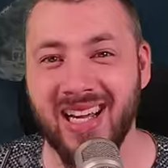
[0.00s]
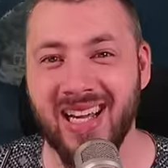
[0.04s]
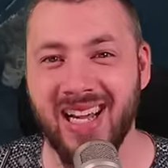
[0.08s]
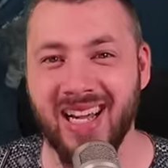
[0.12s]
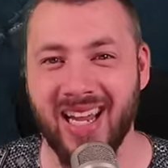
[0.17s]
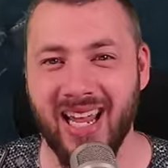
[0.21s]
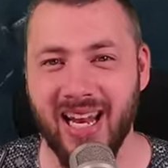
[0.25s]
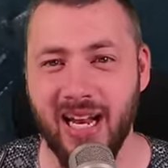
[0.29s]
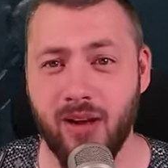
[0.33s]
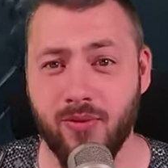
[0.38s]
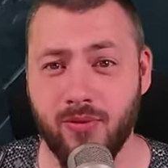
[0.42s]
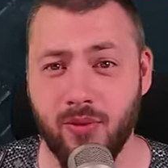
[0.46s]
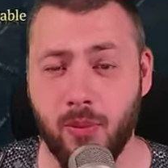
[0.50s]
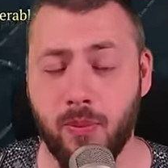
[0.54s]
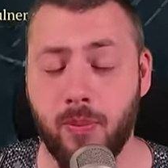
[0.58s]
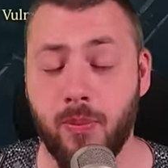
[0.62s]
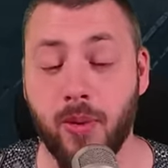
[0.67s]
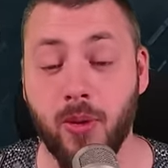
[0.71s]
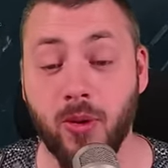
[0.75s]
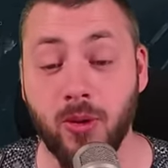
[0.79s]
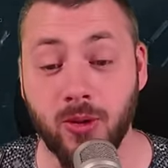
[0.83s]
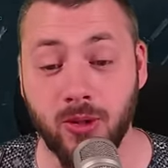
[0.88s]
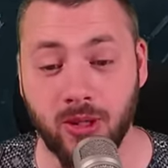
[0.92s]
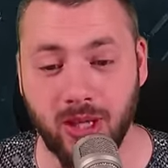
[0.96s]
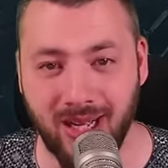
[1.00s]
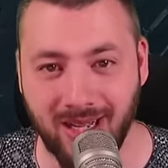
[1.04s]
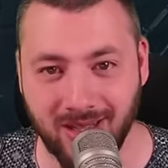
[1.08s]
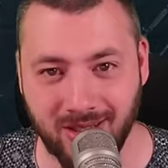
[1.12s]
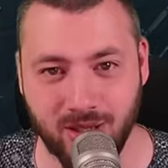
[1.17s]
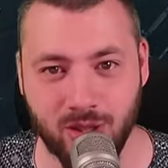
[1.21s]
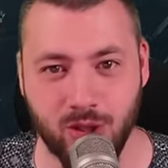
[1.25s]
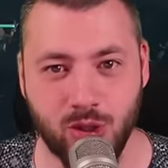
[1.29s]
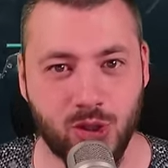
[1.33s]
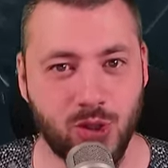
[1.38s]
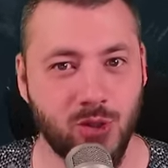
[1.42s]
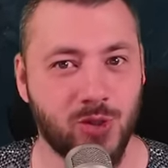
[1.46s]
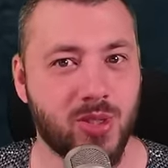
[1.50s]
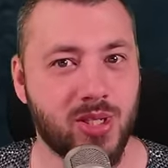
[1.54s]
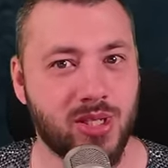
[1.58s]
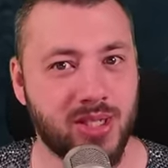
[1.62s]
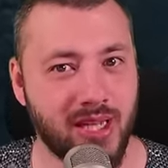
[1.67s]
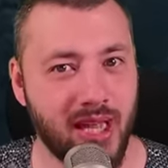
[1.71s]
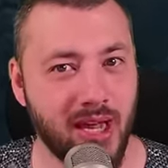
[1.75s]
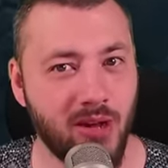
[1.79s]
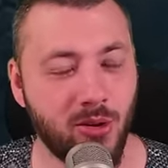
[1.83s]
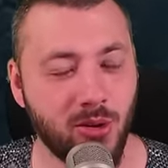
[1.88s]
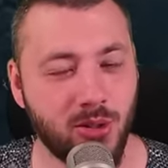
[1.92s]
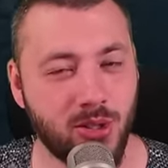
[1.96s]
can have a plus to
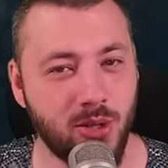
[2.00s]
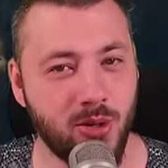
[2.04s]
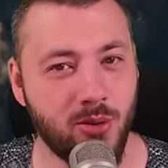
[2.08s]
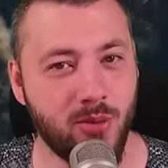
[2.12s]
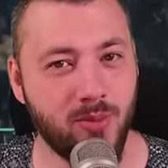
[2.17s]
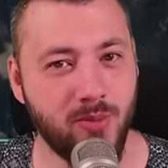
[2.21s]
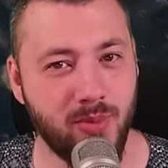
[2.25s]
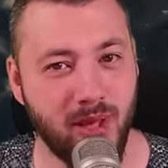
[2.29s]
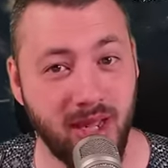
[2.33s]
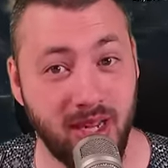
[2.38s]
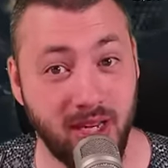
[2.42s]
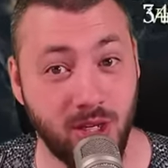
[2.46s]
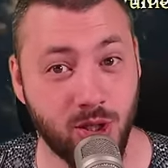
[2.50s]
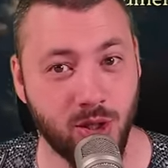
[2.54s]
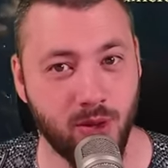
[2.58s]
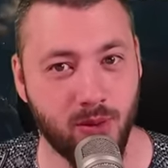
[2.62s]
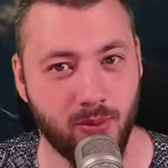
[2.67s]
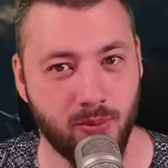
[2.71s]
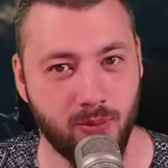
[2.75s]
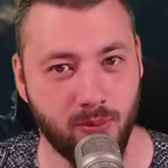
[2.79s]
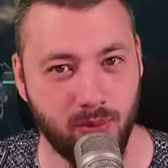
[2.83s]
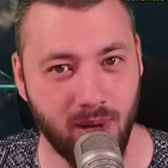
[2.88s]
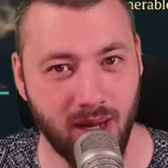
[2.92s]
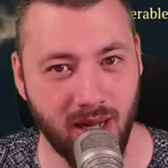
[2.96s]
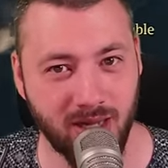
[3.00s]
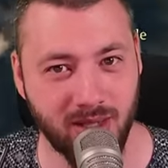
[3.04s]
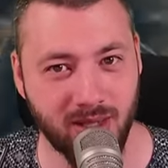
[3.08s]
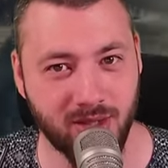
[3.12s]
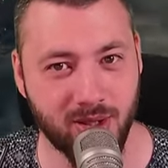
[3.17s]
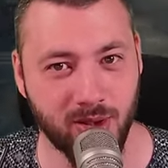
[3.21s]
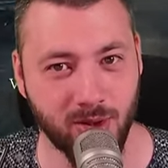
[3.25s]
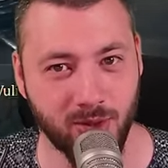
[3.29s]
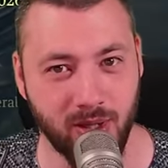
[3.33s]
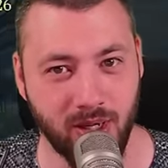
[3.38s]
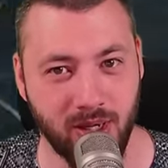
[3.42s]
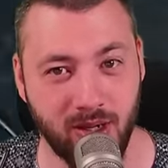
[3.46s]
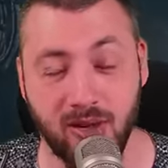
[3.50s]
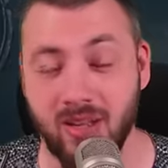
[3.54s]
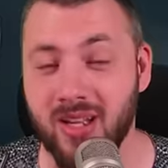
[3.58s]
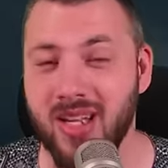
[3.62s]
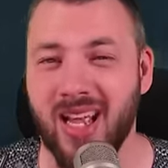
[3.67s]
Skeletal Mage Mastery,